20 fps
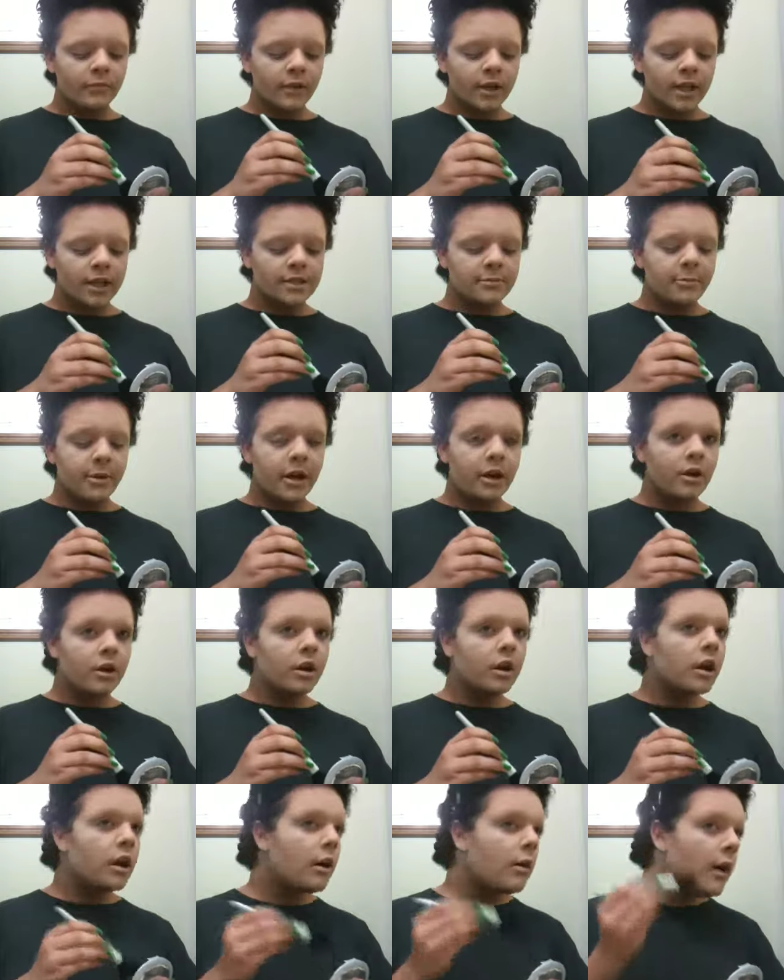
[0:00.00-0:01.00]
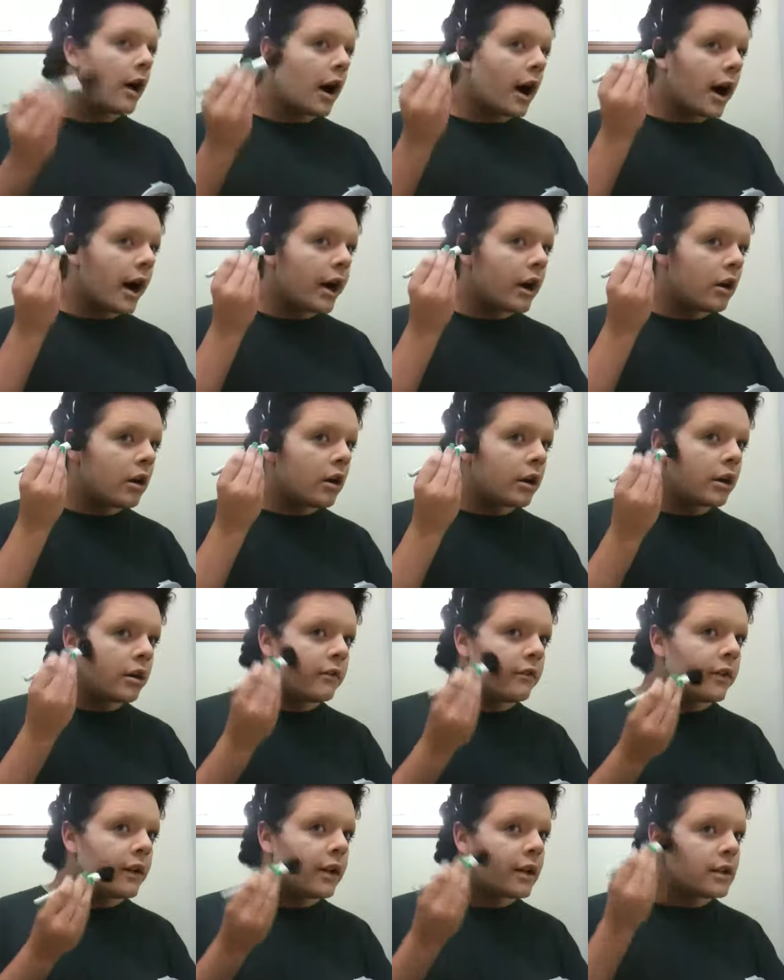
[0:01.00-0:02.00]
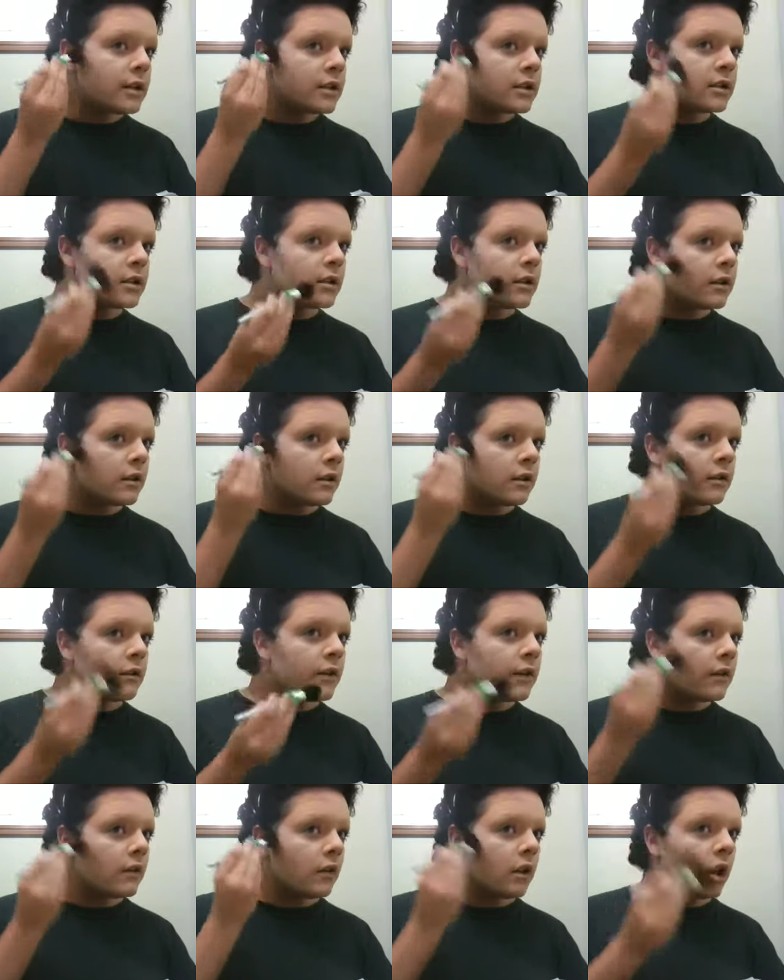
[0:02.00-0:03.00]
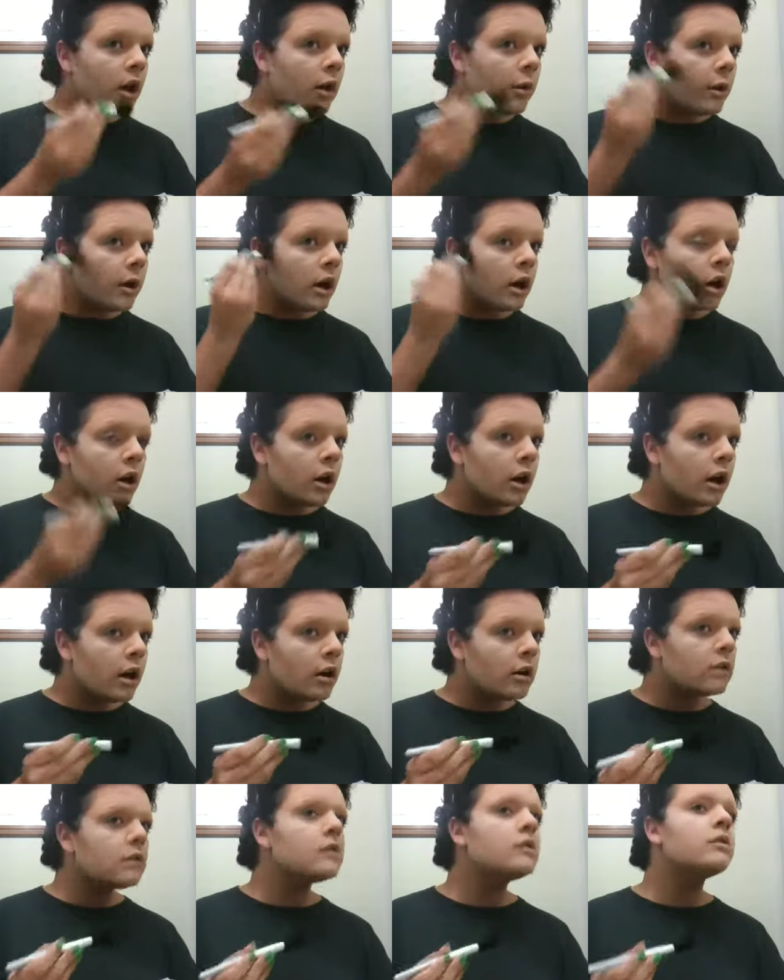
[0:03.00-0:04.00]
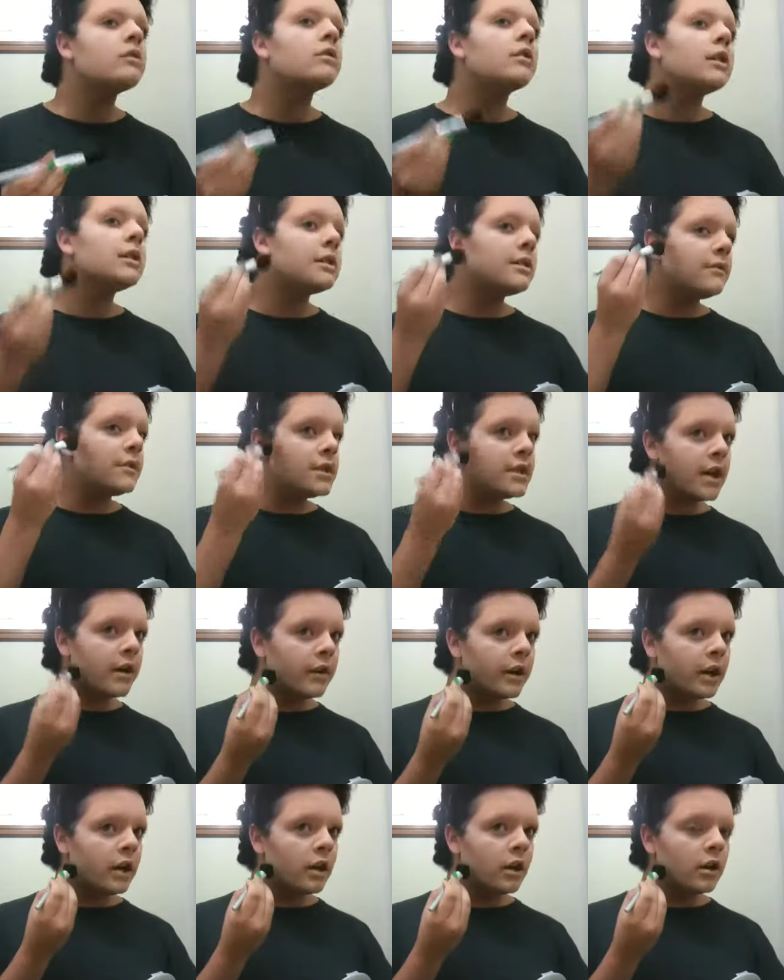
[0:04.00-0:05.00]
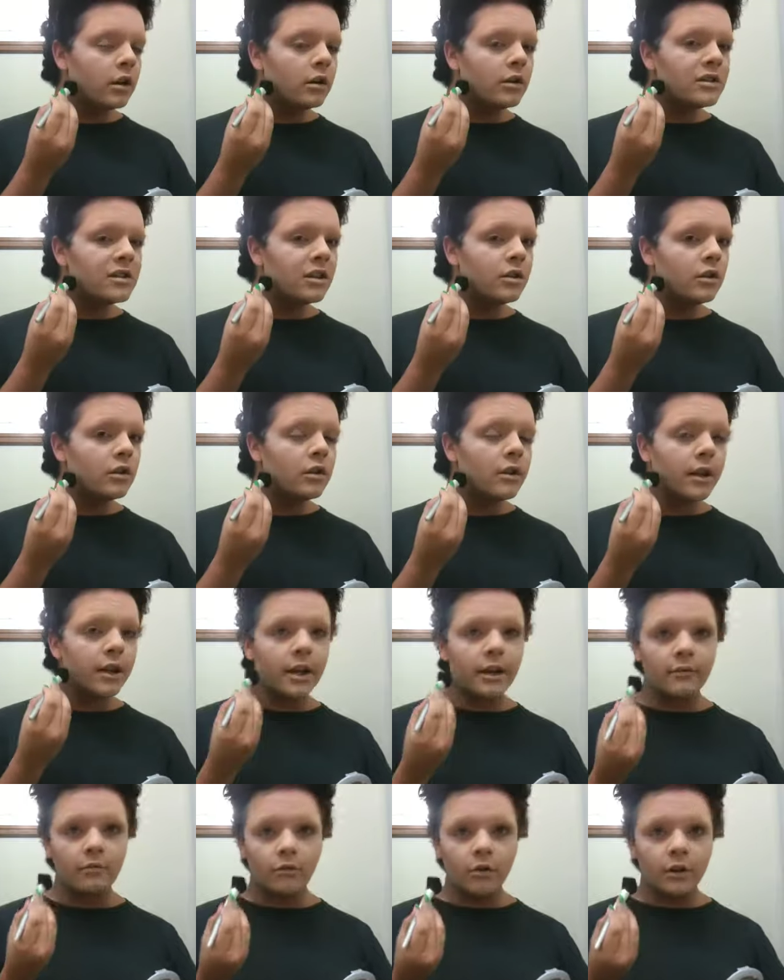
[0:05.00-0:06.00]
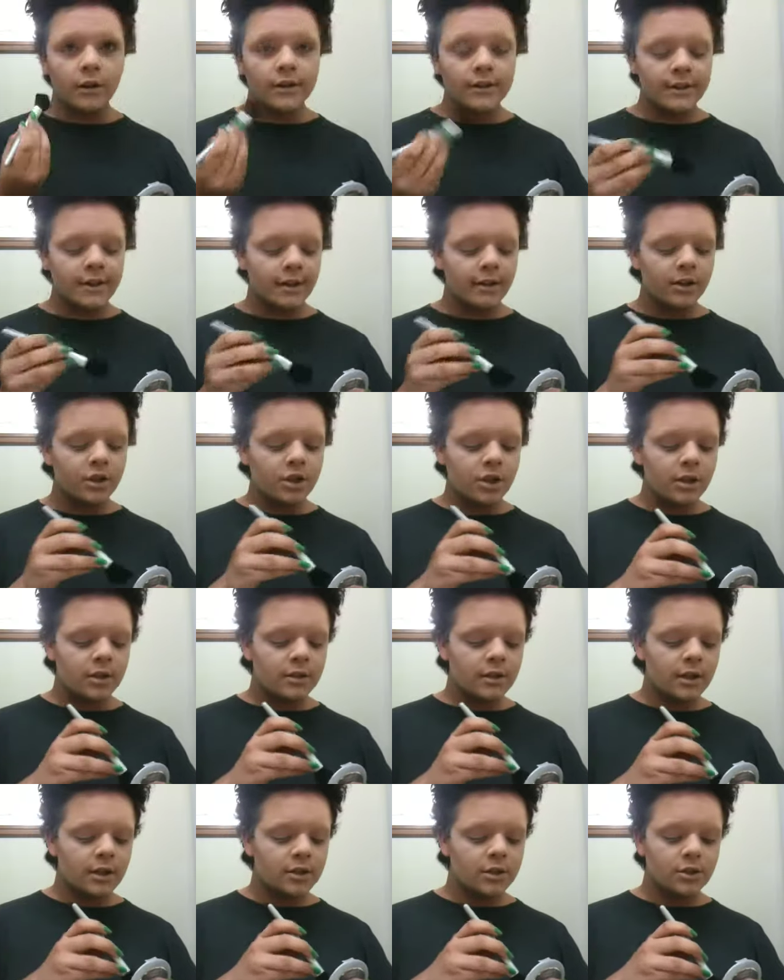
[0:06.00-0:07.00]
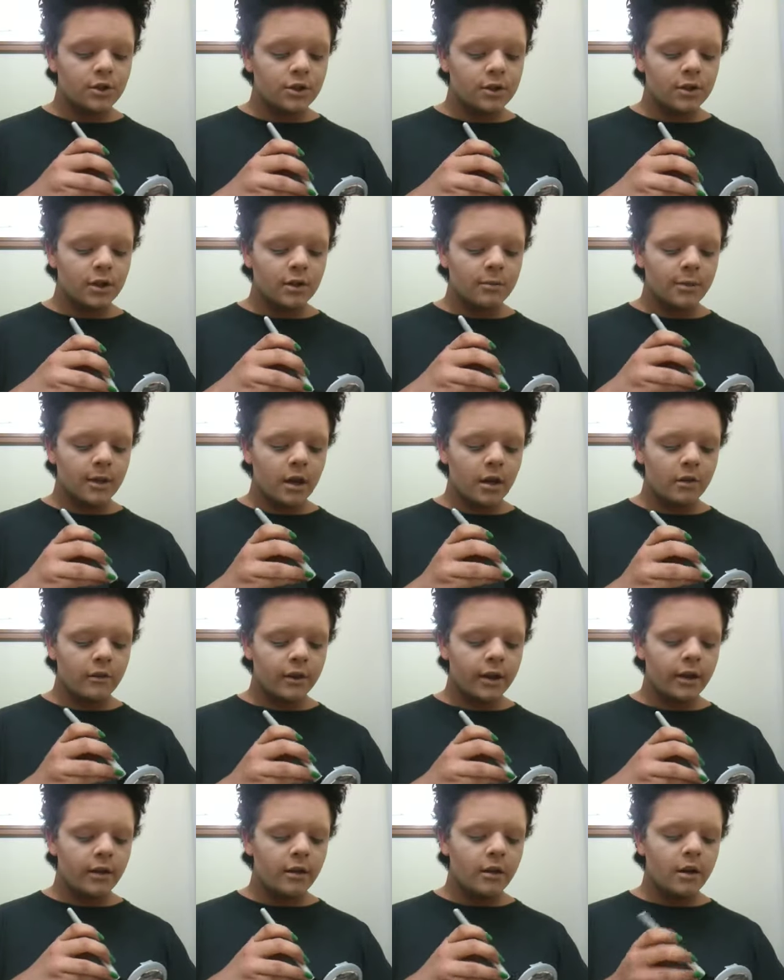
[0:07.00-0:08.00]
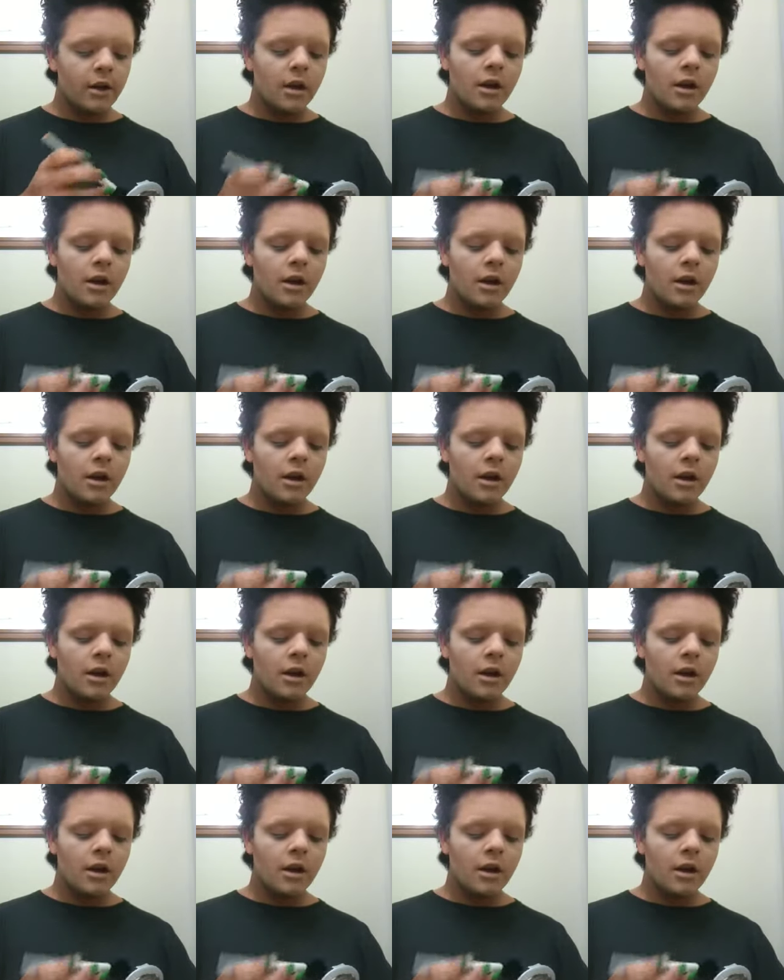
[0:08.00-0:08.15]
It's better to go higher on your face than lower, because if it's down here, it's going to look like you have really saggy cheeks, and it's just going to be ugly.